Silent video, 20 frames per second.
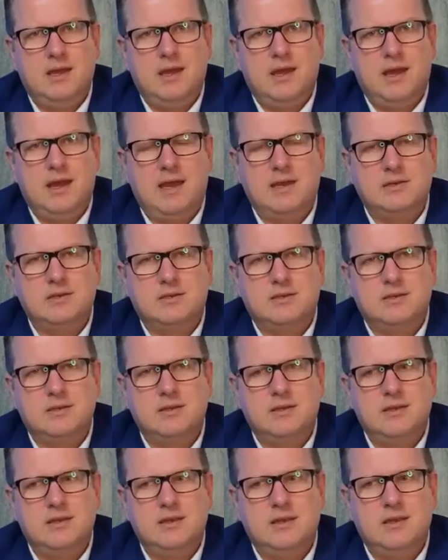And
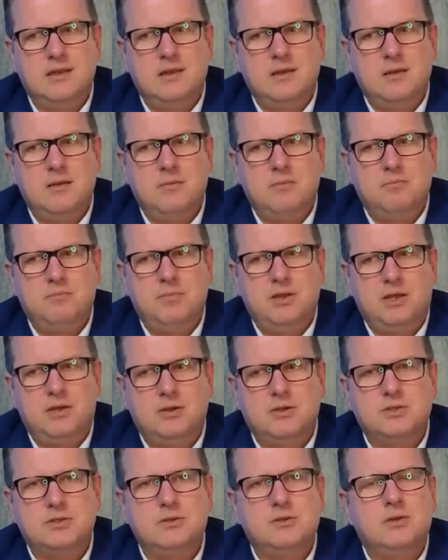
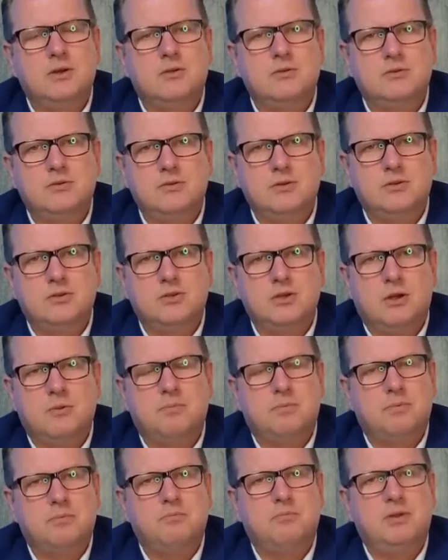because you don't do your
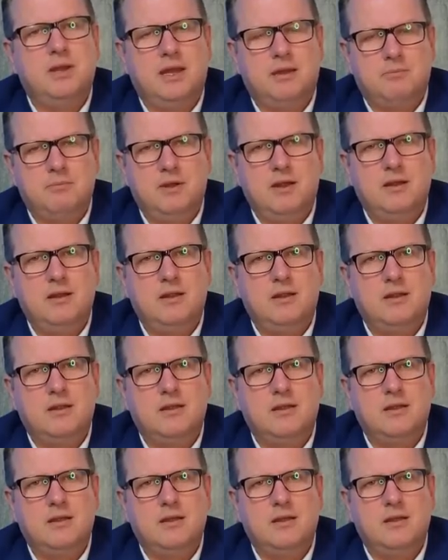job blackmailing
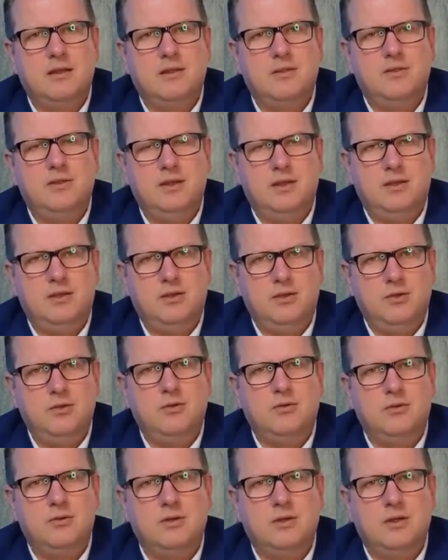the
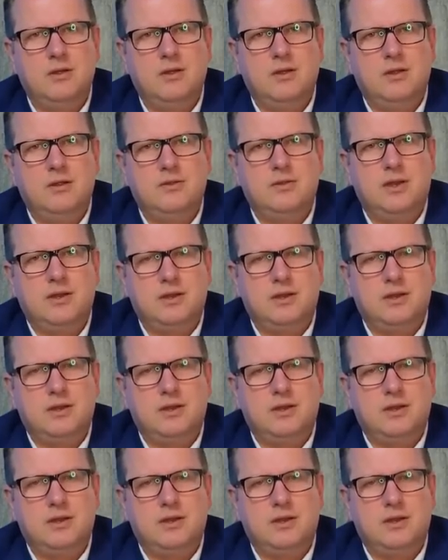EU, that